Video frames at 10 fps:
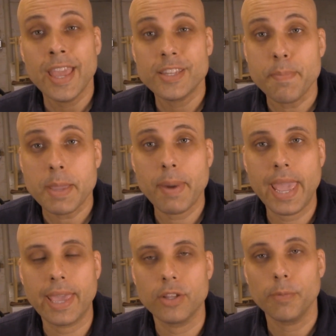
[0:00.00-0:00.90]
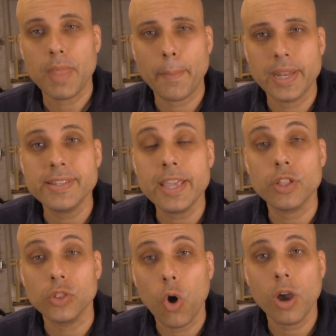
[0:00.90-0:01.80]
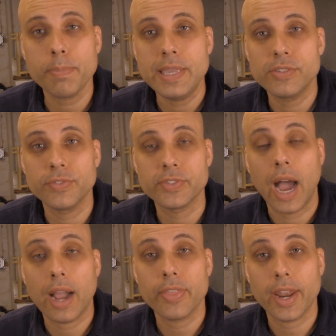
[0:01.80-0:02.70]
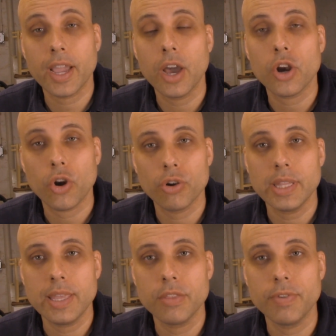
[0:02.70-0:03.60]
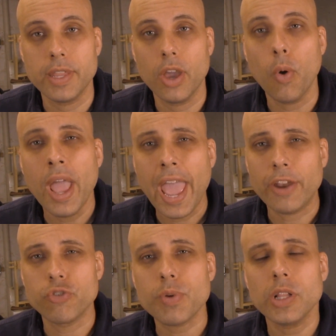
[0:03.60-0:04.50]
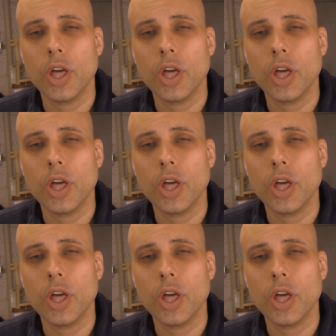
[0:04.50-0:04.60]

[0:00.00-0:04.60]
To make my handle, I'm going to take the long piece of stock that I cut early in the video and drill